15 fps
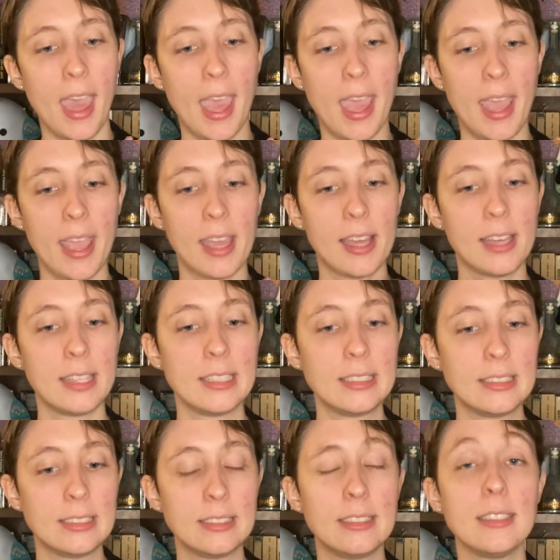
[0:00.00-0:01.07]

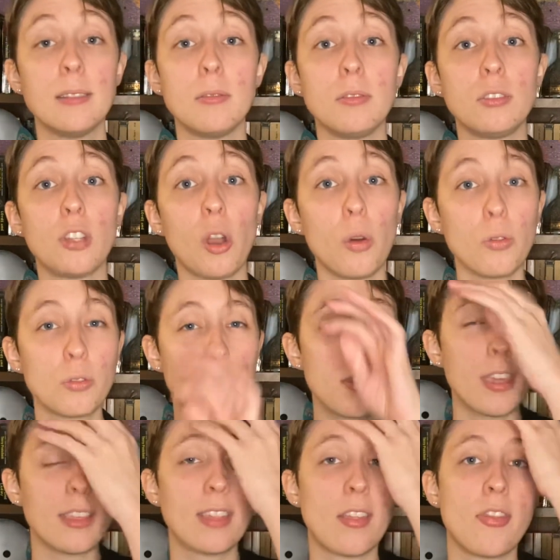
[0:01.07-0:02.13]
and don't
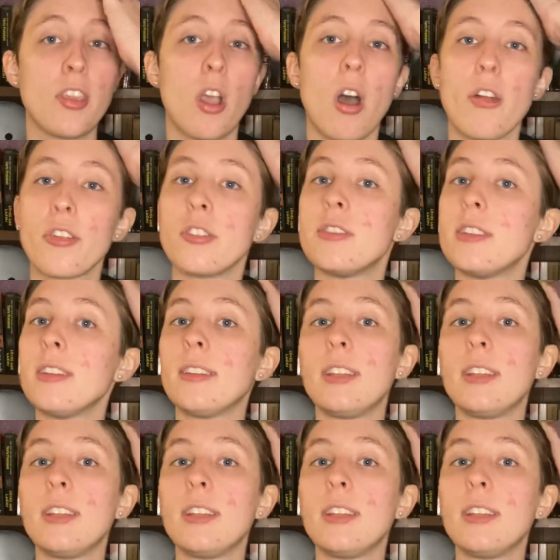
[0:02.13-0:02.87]
think that the author didn't